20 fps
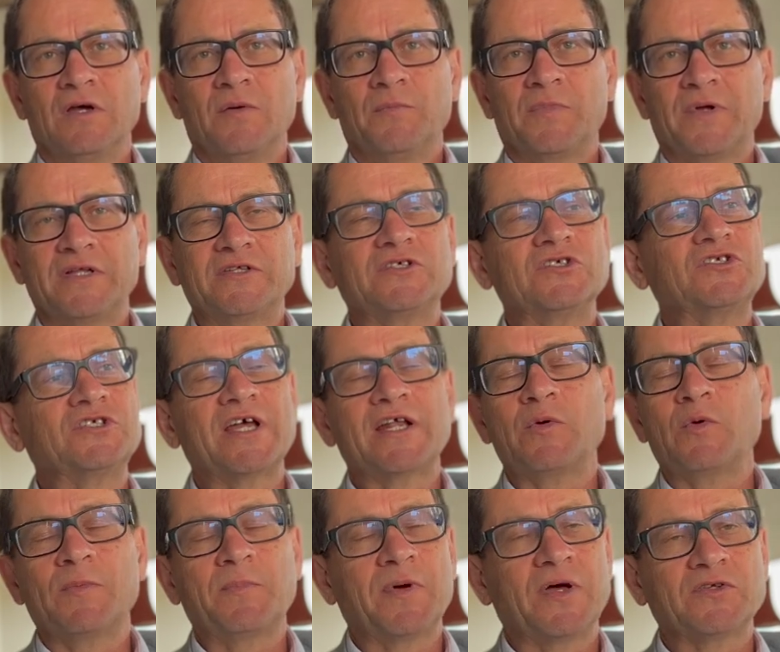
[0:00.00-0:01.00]
But it's a
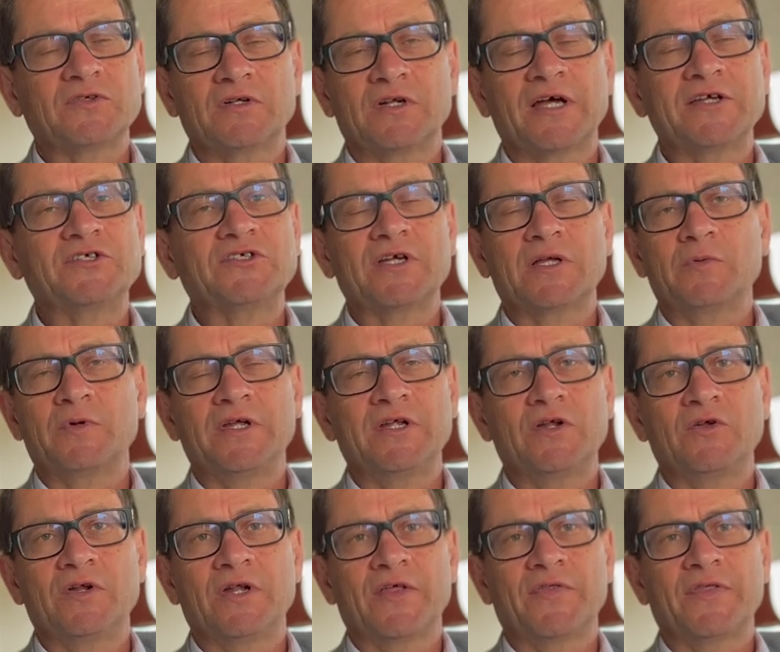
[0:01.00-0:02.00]
genuine puzzle. I genuinely
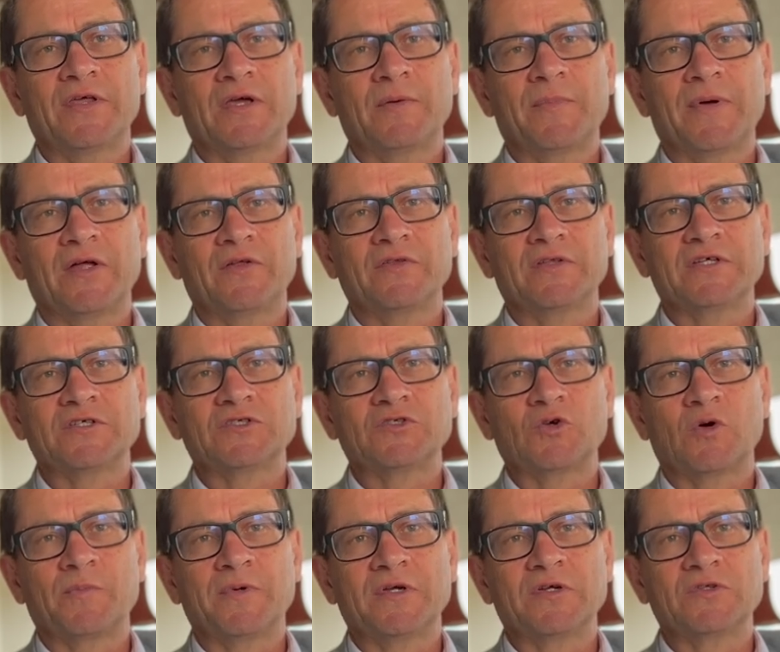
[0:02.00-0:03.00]
know nothing about this
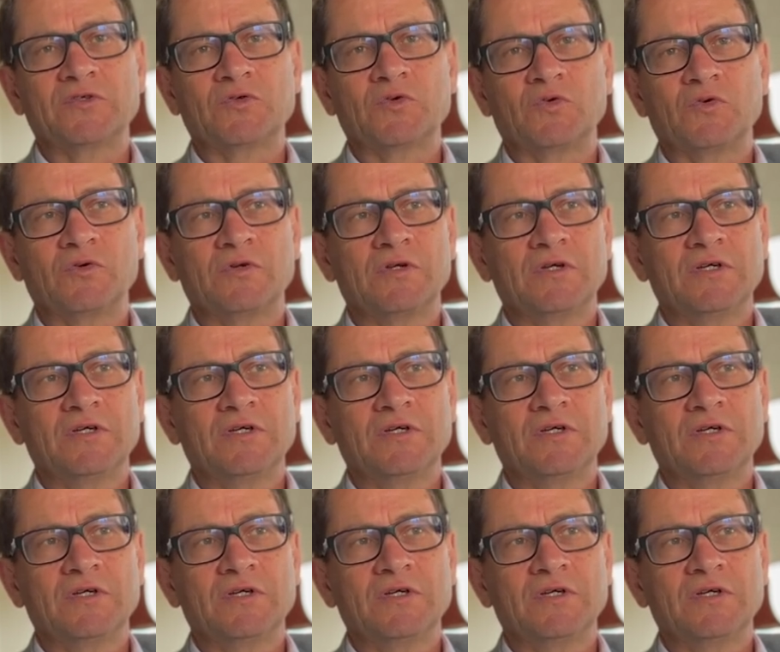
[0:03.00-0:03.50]
topic at all.